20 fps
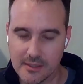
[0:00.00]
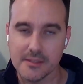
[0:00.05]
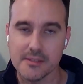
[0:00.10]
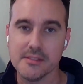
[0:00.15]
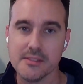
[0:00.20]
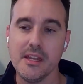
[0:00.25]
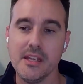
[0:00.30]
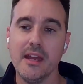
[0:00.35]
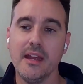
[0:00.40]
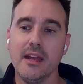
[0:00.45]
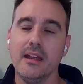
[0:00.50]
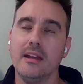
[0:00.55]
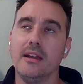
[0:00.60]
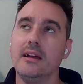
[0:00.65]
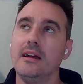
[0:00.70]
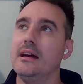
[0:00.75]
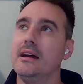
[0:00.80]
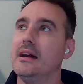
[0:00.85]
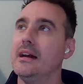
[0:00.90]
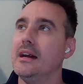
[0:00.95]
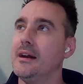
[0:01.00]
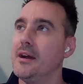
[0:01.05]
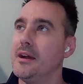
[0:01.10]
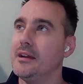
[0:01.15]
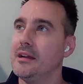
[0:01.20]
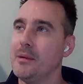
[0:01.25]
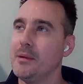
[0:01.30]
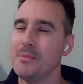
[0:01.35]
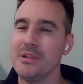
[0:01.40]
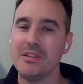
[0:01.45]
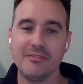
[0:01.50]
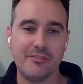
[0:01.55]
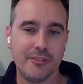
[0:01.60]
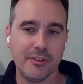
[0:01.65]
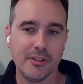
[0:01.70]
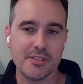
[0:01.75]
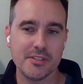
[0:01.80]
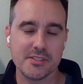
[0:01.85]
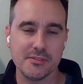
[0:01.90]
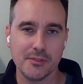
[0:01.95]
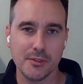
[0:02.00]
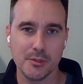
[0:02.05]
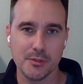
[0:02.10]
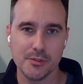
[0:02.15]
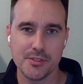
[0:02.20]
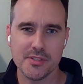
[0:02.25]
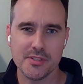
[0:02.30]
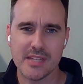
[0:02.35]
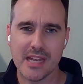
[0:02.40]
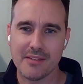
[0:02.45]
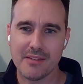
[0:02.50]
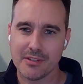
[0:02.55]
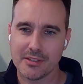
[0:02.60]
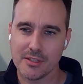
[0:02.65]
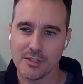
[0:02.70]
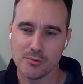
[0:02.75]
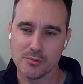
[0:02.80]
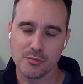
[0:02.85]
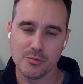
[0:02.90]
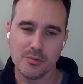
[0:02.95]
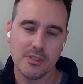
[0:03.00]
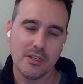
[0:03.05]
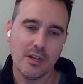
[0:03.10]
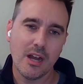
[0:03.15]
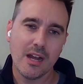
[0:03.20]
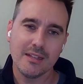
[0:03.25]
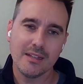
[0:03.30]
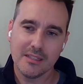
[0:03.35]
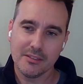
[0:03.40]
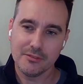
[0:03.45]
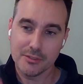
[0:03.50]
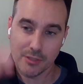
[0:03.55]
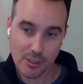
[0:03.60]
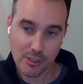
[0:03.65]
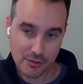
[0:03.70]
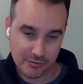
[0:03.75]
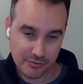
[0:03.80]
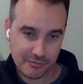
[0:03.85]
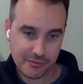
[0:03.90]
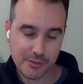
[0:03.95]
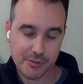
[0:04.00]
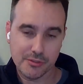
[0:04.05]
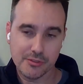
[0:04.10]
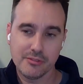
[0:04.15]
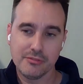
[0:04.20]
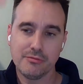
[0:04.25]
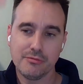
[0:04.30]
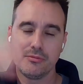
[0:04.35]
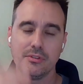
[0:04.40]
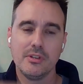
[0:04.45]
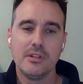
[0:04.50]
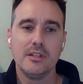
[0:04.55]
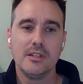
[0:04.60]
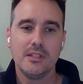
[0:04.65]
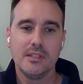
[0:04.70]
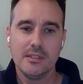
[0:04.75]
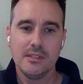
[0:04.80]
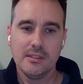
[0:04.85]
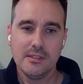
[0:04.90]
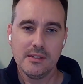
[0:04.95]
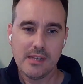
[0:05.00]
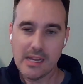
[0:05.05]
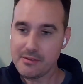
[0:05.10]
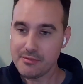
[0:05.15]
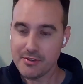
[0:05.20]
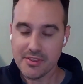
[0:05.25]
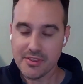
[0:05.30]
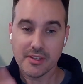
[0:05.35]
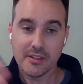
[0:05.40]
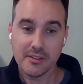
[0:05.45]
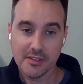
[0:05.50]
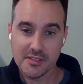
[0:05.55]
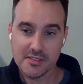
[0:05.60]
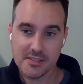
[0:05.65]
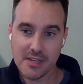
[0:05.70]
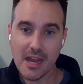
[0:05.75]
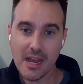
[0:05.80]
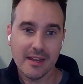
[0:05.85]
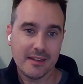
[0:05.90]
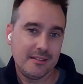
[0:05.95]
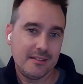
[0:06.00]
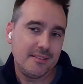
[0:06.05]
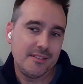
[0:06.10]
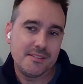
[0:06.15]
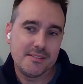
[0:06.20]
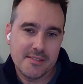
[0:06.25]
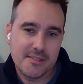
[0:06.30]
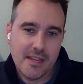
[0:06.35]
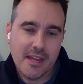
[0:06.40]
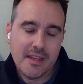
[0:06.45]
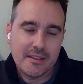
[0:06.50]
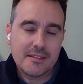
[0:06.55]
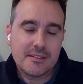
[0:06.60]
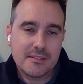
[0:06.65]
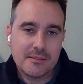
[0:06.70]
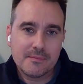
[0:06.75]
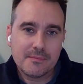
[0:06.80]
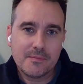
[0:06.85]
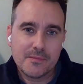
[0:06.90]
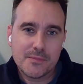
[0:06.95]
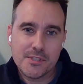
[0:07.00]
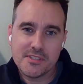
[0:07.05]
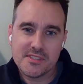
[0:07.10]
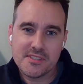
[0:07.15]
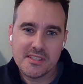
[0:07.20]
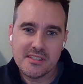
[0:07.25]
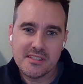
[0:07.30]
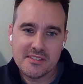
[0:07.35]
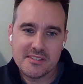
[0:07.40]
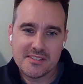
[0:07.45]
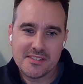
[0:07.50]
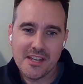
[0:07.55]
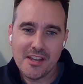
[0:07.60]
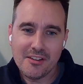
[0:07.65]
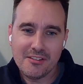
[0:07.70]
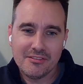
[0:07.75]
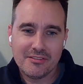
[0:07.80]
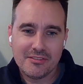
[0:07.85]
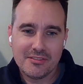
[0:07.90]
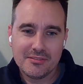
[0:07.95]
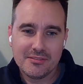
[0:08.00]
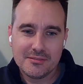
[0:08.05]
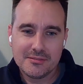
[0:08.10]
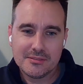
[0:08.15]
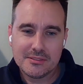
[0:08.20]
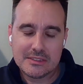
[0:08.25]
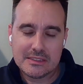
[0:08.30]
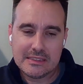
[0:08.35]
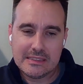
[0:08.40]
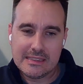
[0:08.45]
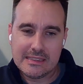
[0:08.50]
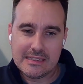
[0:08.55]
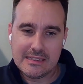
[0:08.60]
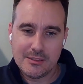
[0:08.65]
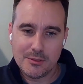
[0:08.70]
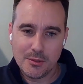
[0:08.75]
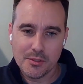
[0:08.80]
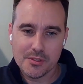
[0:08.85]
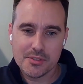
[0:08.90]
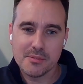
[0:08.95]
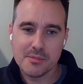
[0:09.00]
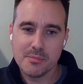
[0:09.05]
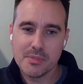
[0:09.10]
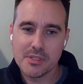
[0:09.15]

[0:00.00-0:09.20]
Yeah. I mean, first of all, just having a high level overview of everything on the site is like just in itself. Awesome.